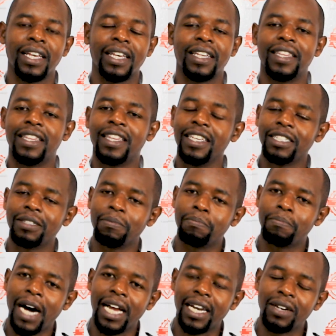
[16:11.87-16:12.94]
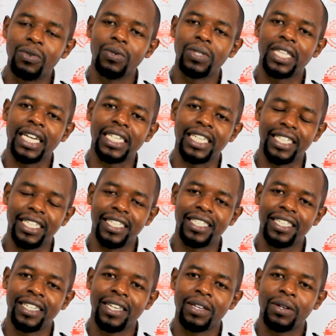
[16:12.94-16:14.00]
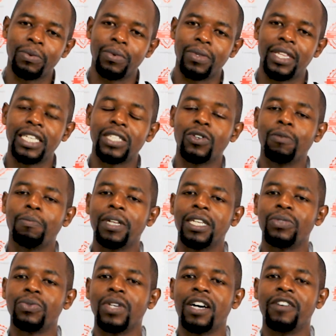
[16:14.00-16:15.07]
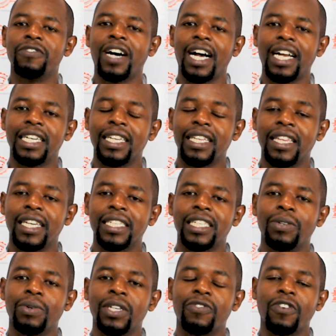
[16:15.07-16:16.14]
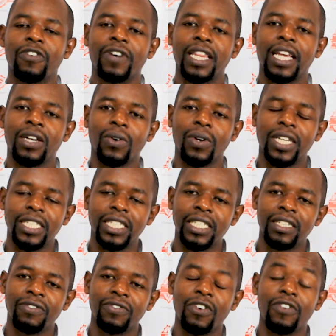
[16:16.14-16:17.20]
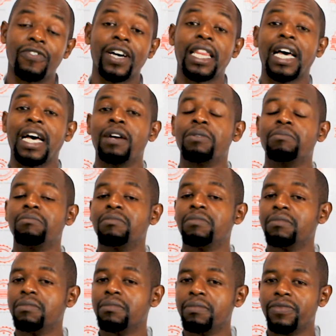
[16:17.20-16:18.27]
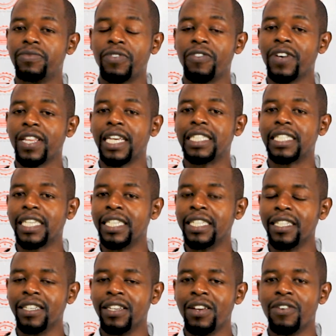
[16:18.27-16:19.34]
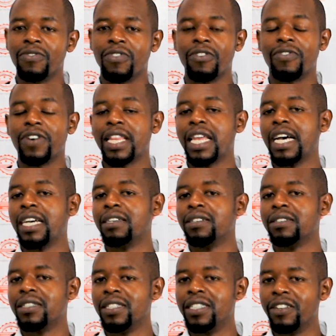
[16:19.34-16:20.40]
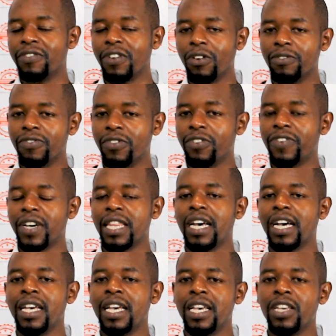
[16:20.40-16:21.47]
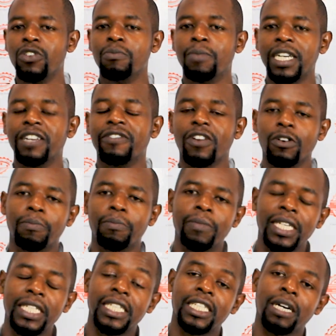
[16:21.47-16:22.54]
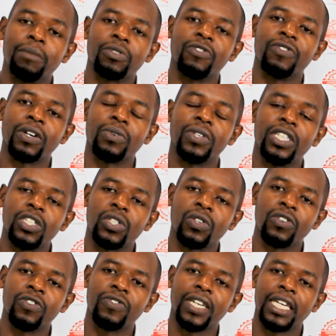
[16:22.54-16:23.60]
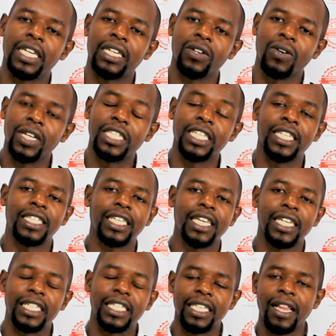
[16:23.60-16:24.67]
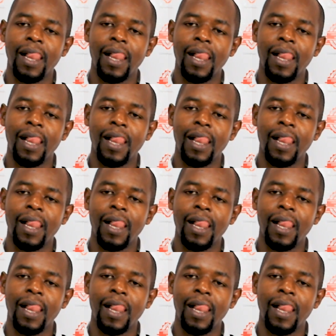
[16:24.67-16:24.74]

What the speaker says: This man who started it, there's no place we have heard that he went for further knowledge, for further training, for further human development in terms of acquisition of knowledge and skills.